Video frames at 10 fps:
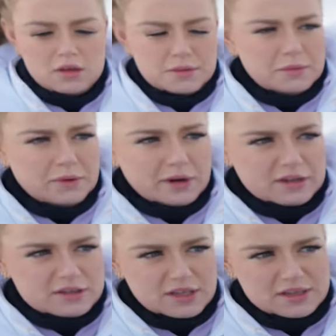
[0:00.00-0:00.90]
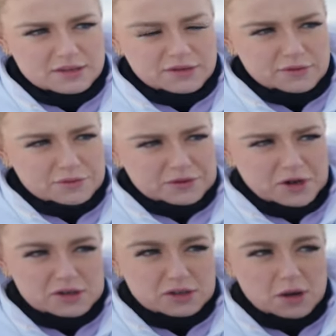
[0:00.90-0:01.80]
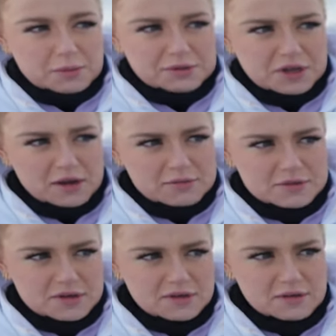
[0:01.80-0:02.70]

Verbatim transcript: You're pretty decent. You almost crashed a couple of times.